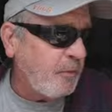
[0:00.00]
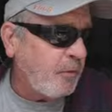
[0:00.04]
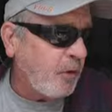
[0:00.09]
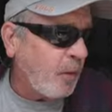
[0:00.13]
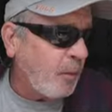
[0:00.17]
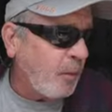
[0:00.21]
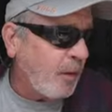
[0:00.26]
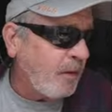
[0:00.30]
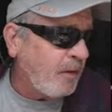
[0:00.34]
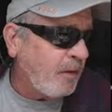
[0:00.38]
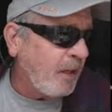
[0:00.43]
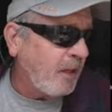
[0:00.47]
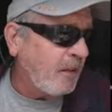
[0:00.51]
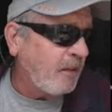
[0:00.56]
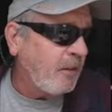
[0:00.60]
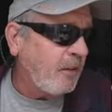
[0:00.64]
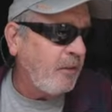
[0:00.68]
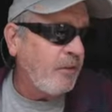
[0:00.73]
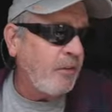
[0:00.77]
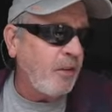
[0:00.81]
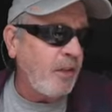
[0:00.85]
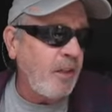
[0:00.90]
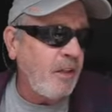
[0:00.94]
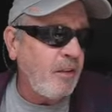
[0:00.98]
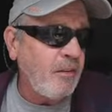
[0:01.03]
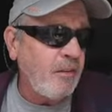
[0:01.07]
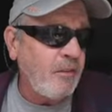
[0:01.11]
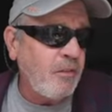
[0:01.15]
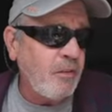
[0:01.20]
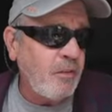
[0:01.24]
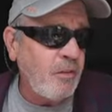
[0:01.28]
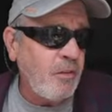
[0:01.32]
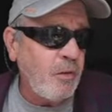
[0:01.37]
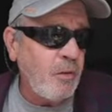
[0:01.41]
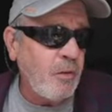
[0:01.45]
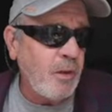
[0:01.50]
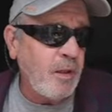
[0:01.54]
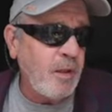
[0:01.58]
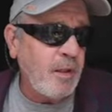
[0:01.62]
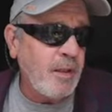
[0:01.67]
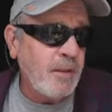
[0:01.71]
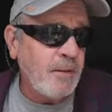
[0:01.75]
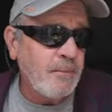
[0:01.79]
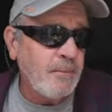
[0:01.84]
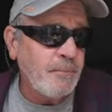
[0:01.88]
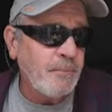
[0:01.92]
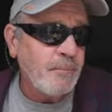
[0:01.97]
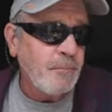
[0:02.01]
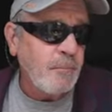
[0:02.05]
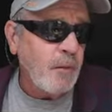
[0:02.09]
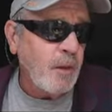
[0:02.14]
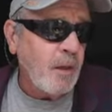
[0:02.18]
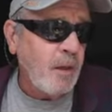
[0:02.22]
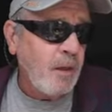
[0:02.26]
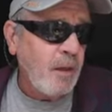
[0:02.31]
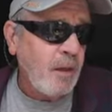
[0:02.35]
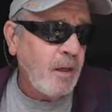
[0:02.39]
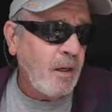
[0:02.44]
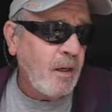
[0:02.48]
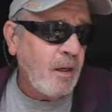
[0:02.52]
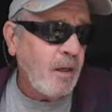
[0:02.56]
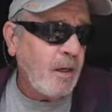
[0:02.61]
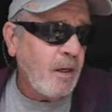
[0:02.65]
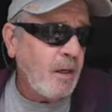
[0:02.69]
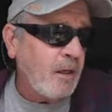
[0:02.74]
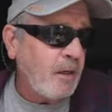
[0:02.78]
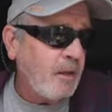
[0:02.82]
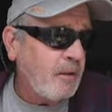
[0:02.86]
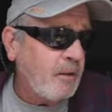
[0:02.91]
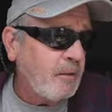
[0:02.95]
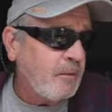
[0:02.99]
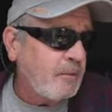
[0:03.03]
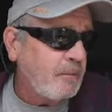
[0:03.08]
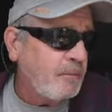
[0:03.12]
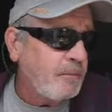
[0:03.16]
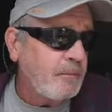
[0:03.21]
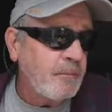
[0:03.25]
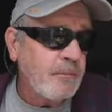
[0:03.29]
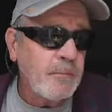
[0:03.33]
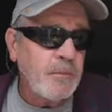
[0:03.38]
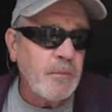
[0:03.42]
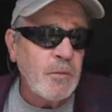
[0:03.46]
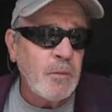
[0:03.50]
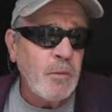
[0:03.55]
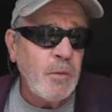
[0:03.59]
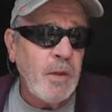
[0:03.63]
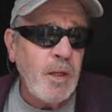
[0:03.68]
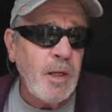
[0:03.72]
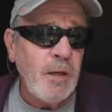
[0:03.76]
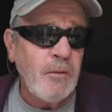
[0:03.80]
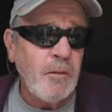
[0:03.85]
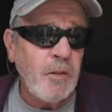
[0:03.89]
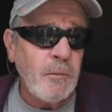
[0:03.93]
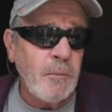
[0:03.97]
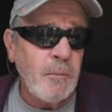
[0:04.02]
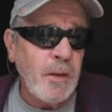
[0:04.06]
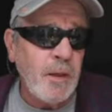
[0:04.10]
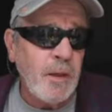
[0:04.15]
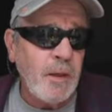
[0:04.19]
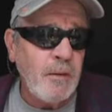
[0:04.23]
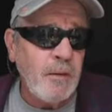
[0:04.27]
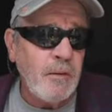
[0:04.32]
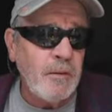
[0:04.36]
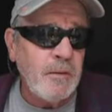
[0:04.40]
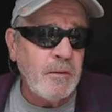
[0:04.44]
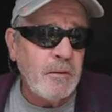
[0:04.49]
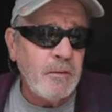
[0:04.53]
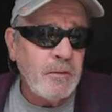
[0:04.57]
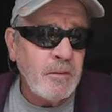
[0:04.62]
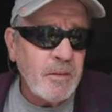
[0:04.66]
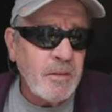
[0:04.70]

before we take those into what happened to my